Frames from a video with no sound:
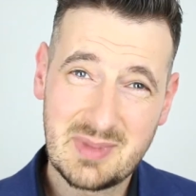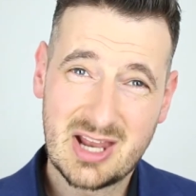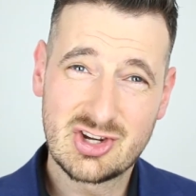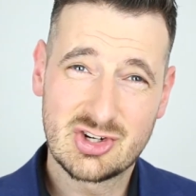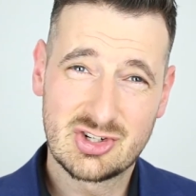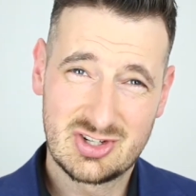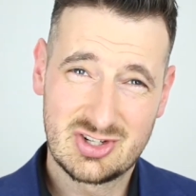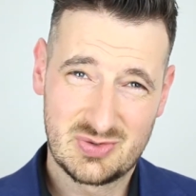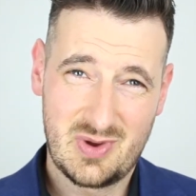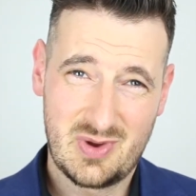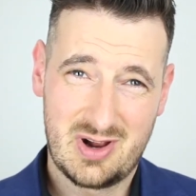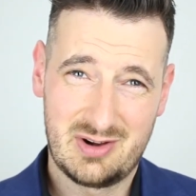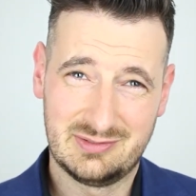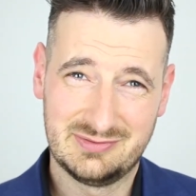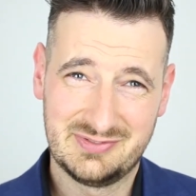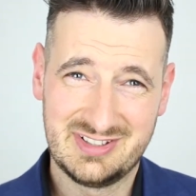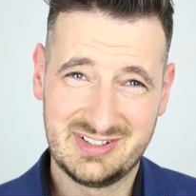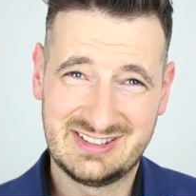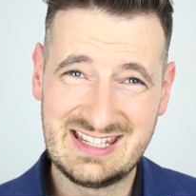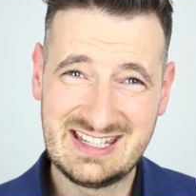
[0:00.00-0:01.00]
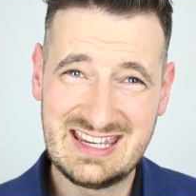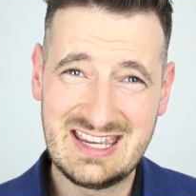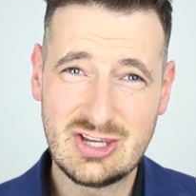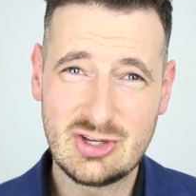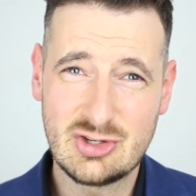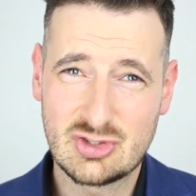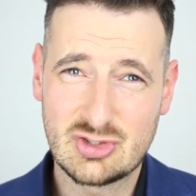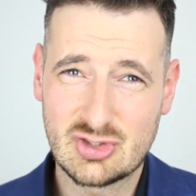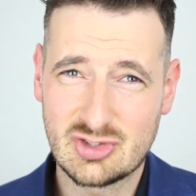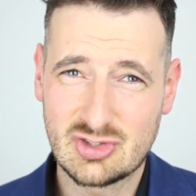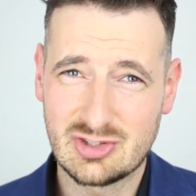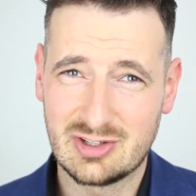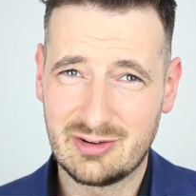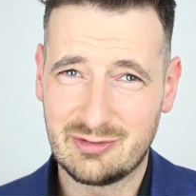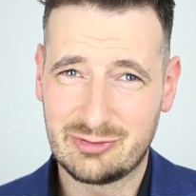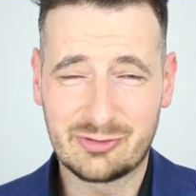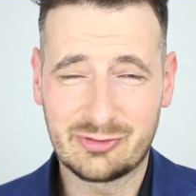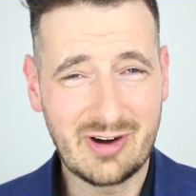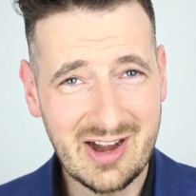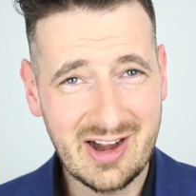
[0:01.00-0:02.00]
mentioned as well that these
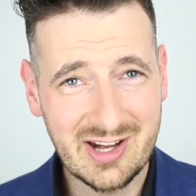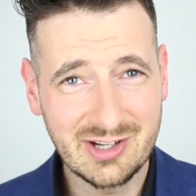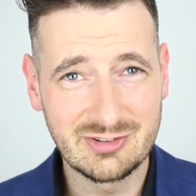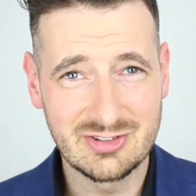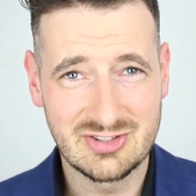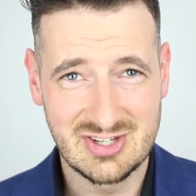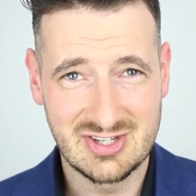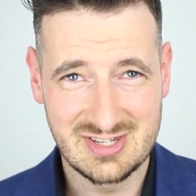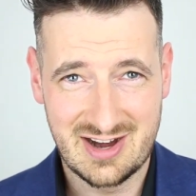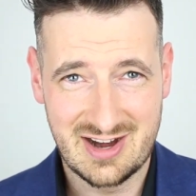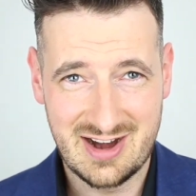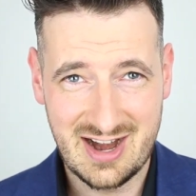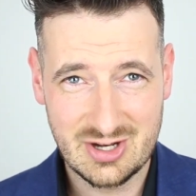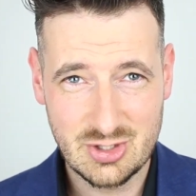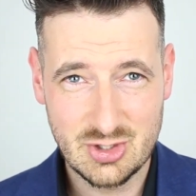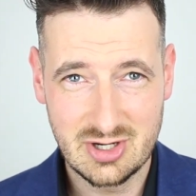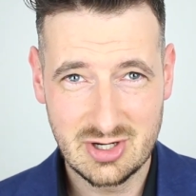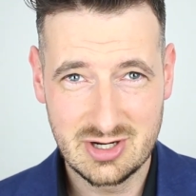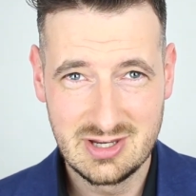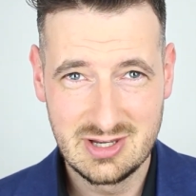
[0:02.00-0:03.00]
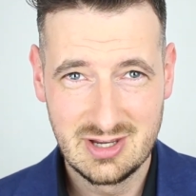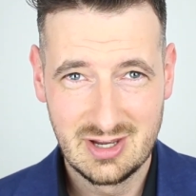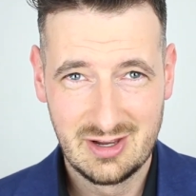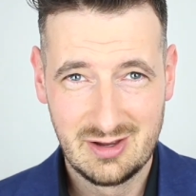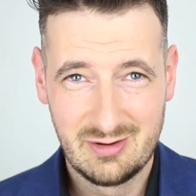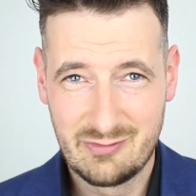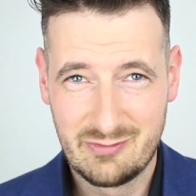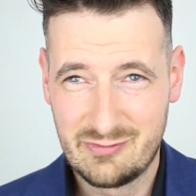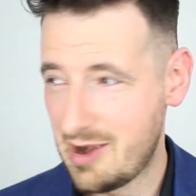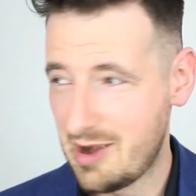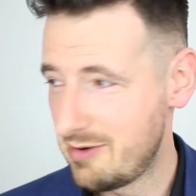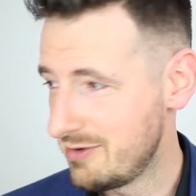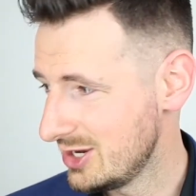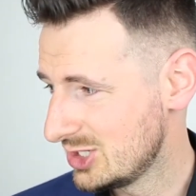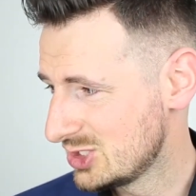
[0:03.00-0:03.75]
fragrances are actually very